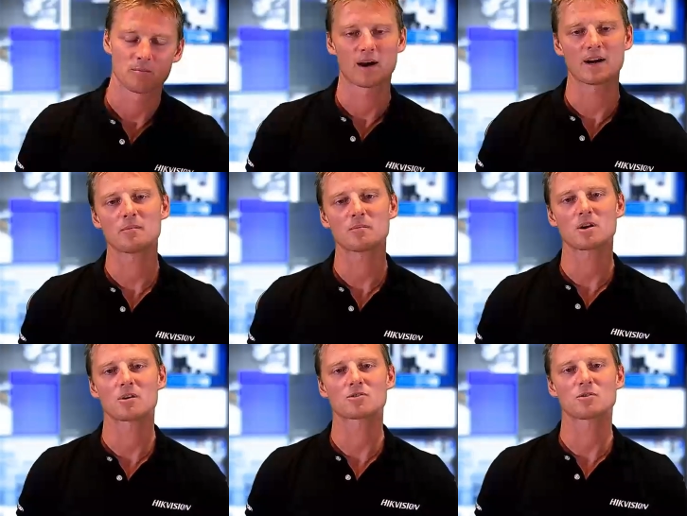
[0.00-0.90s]
My name
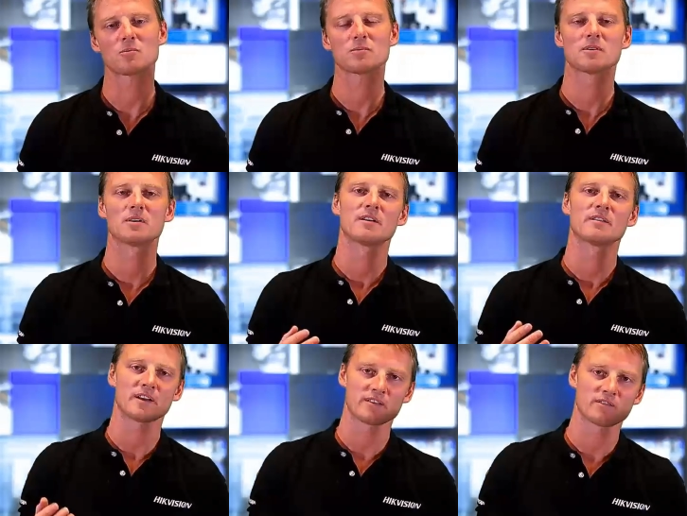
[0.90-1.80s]
is Anatol.
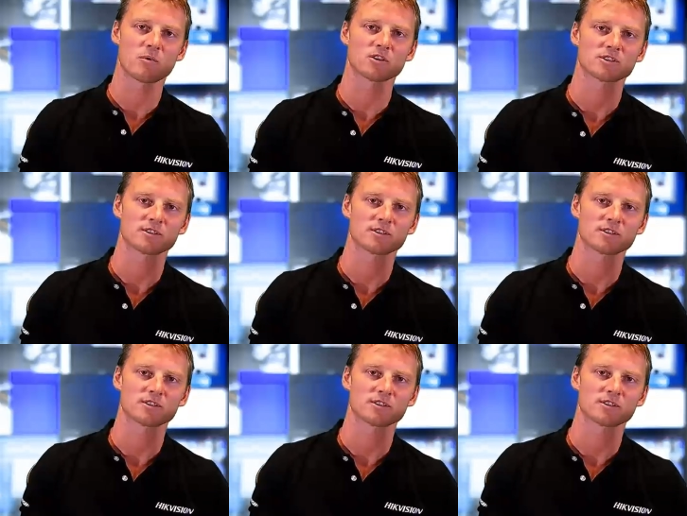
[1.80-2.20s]
Thank you for